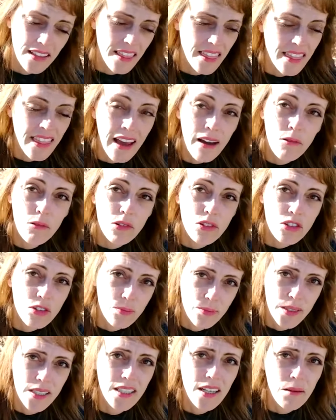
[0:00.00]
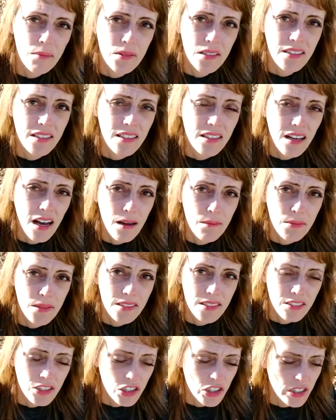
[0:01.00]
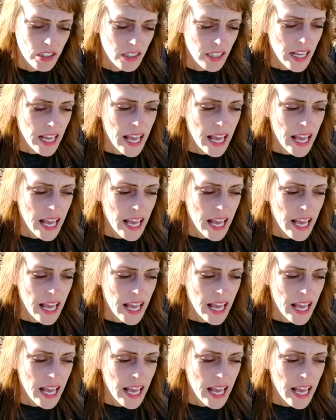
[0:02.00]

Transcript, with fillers: That will speed up the decomposition.